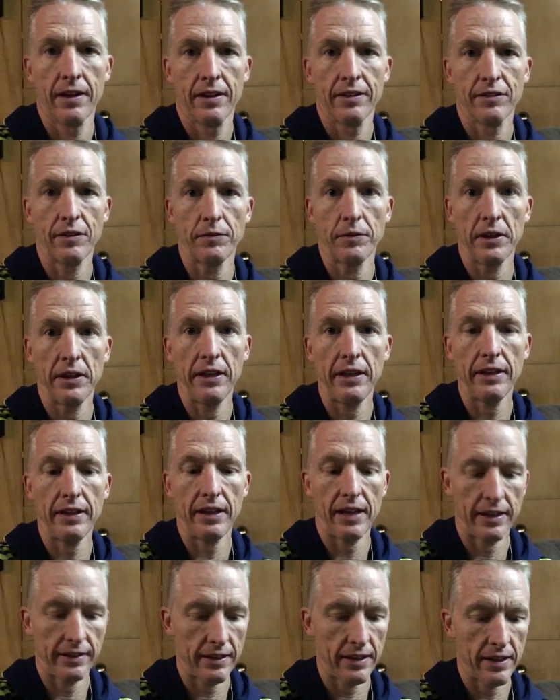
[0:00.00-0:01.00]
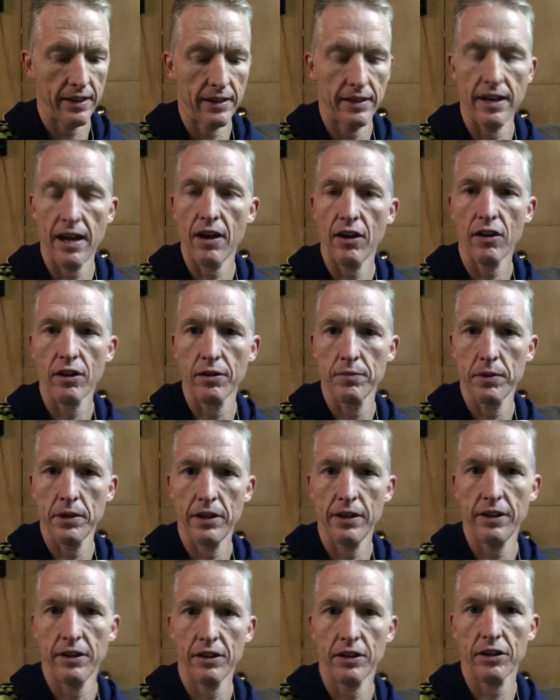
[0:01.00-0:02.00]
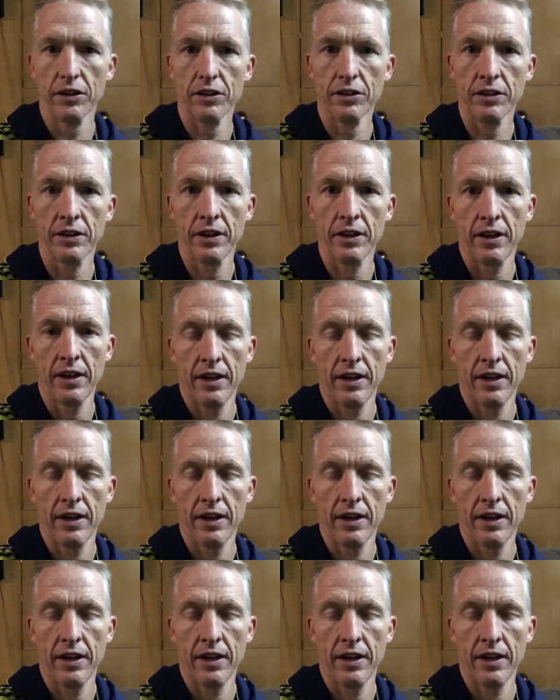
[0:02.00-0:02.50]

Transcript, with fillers: something to eat. And then now I'm here